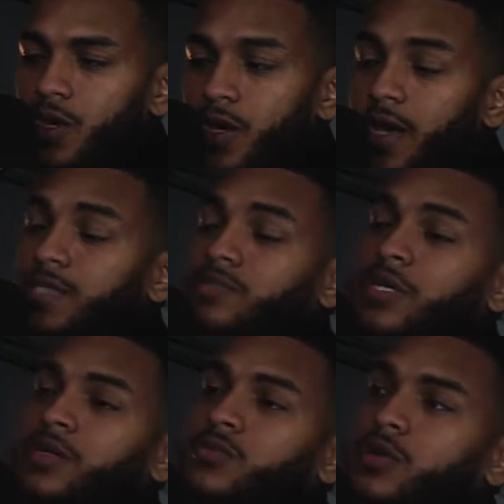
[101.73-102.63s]
as
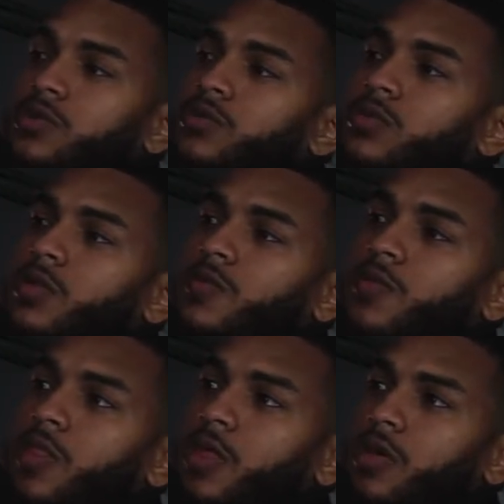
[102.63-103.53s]
men we
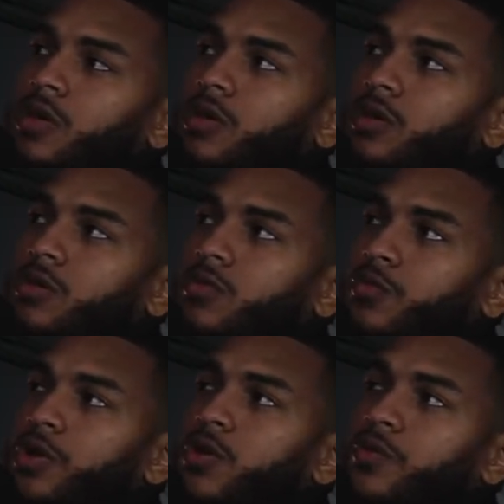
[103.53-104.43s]

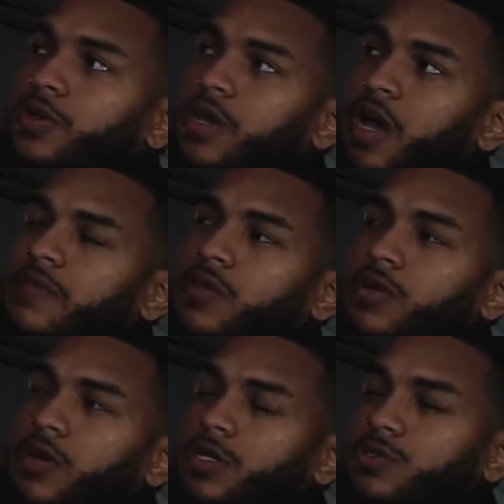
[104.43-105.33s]
don't really have the
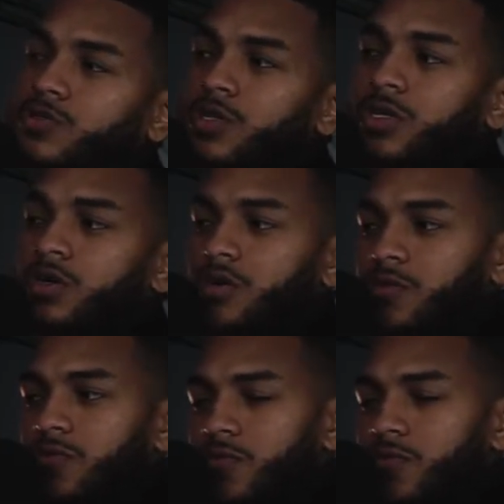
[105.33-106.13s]
luxury of